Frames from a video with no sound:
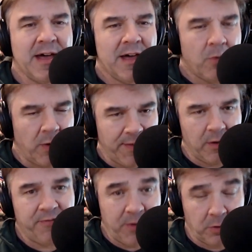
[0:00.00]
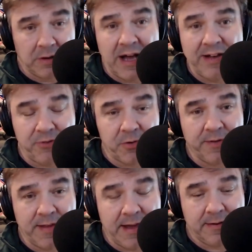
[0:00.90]
when they, if they were alive
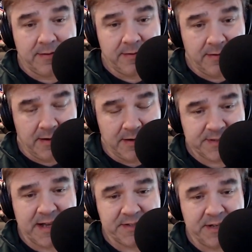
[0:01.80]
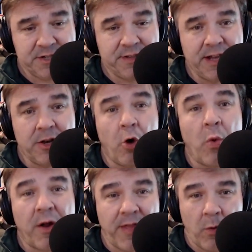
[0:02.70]
during that assassination, they know
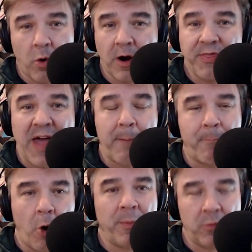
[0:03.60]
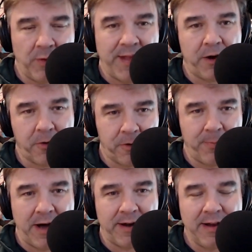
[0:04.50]
where they were at that moment when they heard
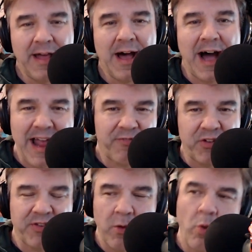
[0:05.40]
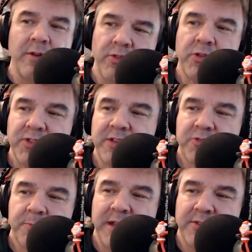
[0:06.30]
about it. I have to say, one of those things
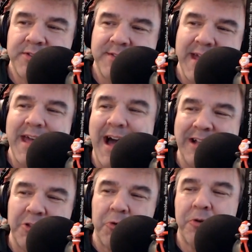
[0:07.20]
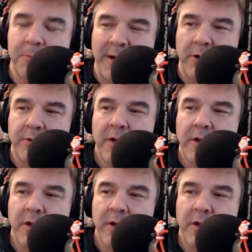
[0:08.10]
for me is the day I learned about